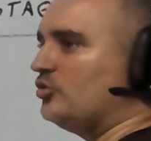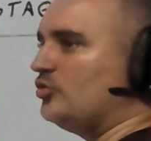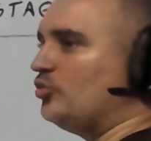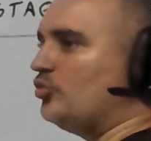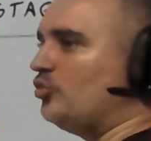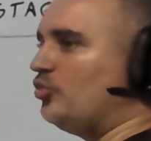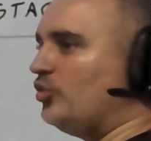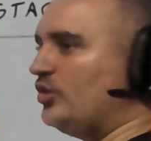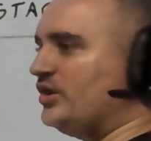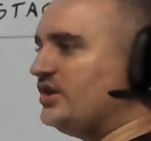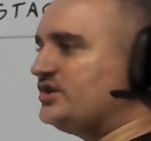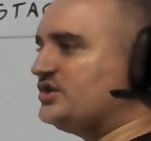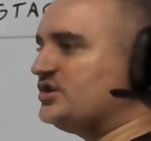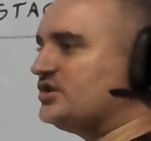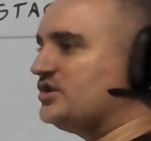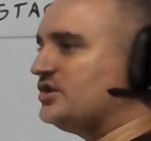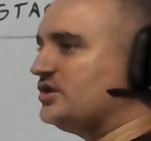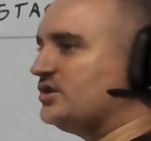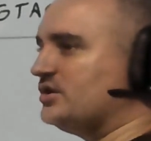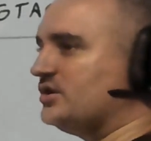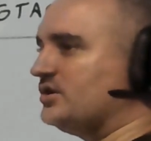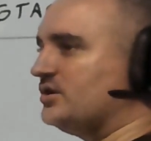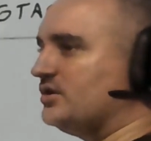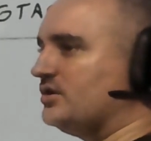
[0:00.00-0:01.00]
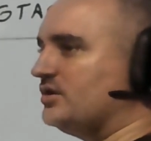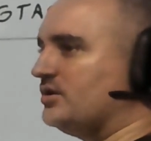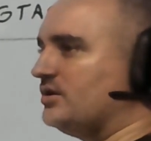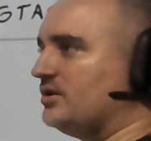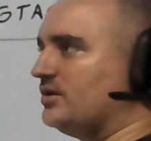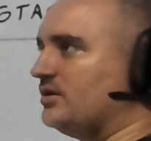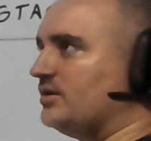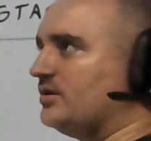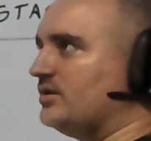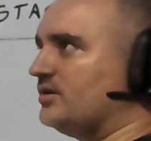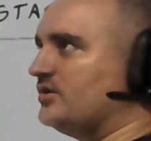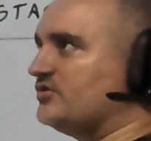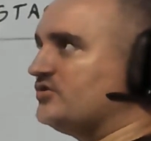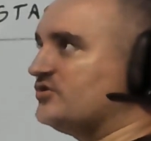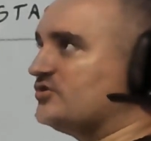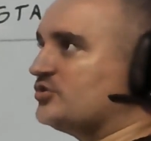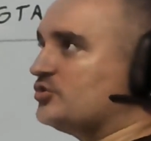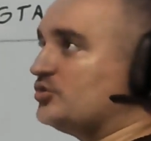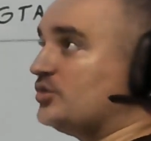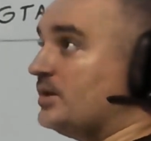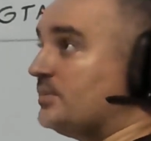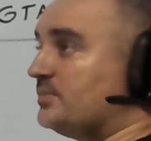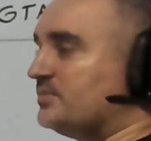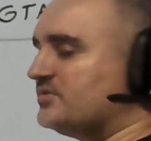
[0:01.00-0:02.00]
which
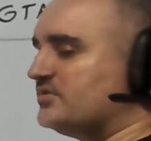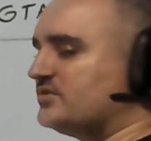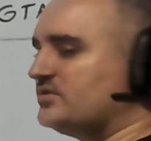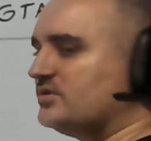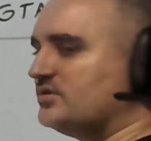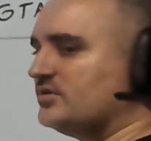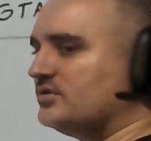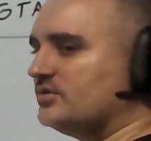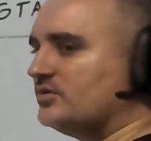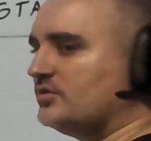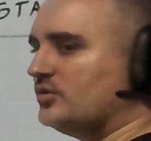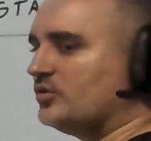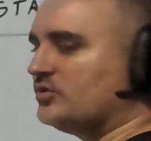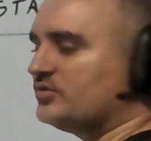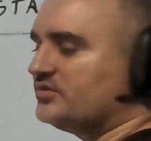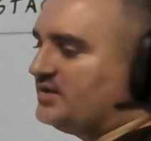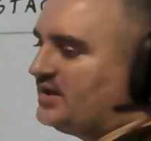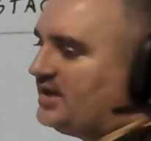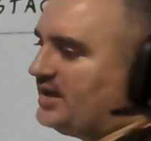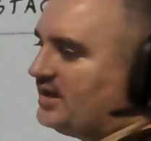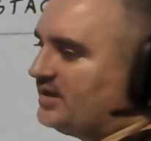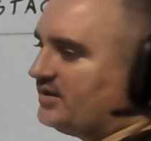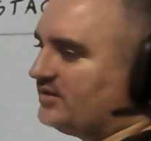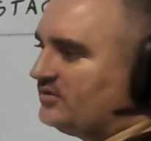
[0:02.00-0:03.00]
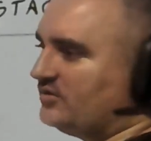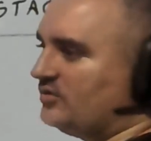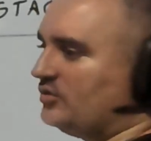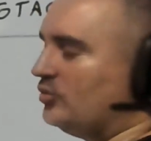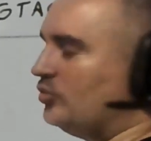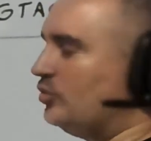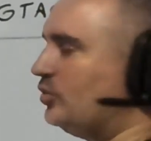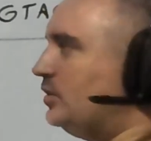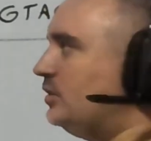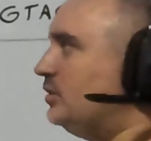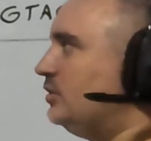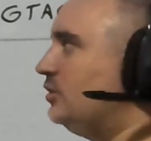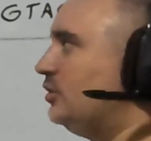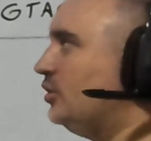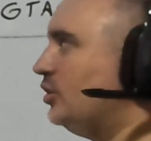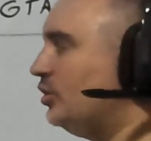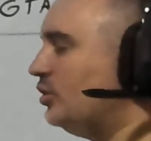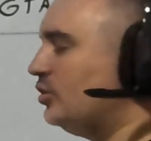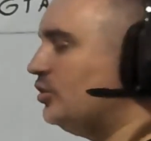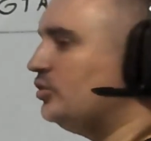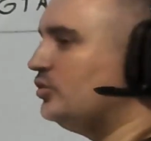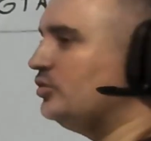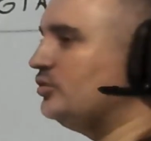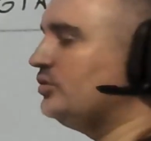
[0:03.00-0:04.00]
scripts or tags will
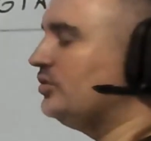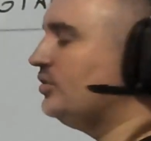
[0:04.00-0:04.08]
load